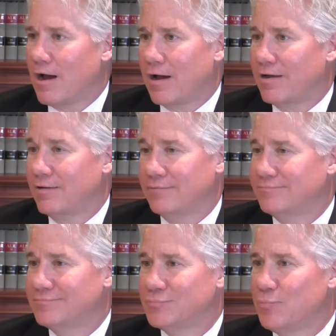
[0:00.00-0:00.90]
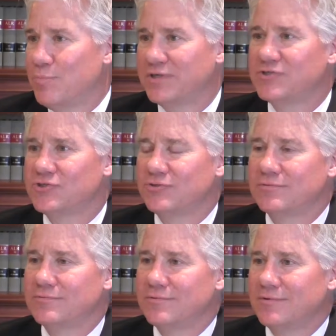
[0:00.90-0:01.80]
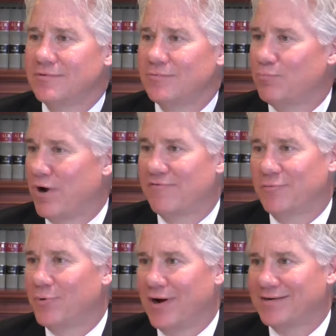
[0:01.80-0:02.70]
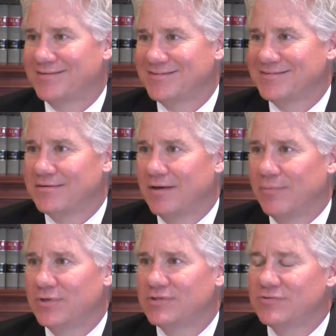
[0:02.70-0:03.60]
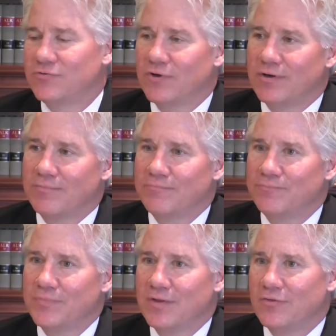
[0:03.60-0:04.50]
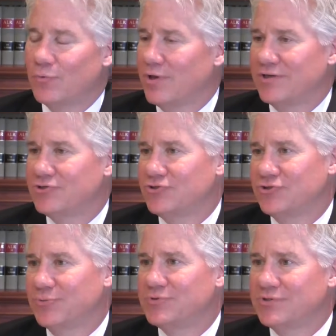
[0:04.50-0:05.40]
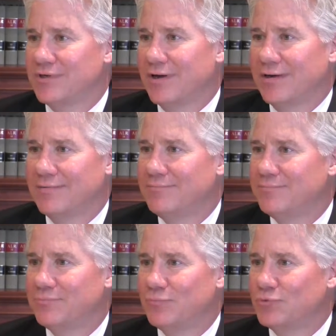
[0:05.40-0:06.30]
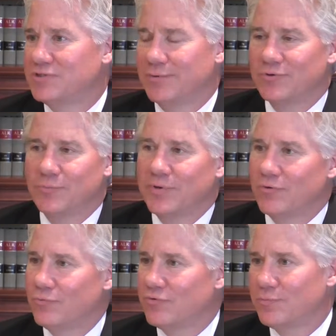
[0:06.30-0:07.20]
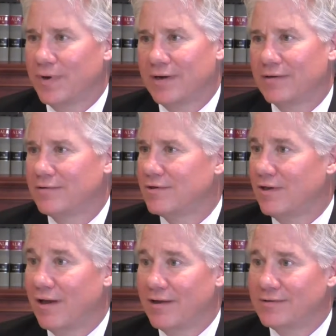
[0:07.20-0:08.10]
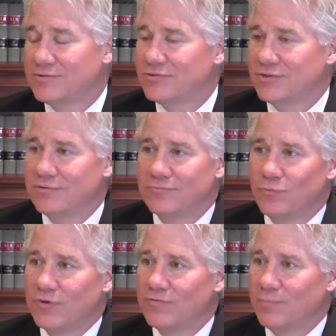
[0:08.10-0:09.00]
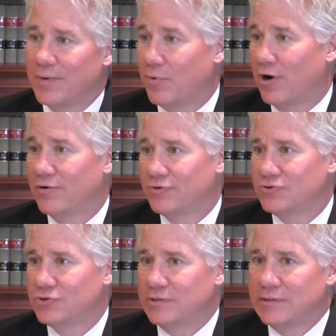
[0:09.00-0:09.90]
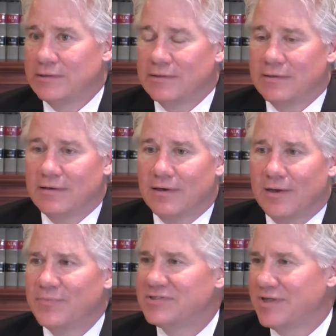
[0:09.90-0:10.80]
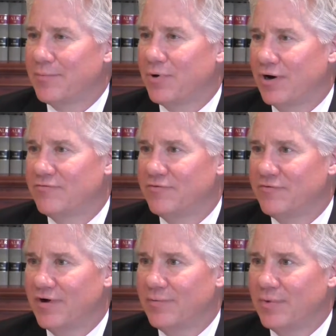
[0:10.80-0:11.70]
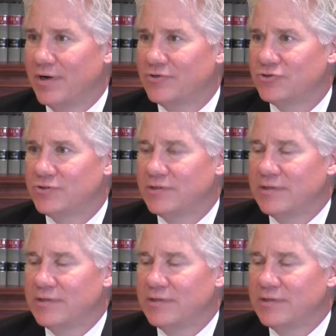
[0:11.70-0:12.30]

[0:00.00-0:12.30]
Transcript: I miss private practice. I miss the relationships that I was able to build with my clients and with my partners. I miss that part of it very much.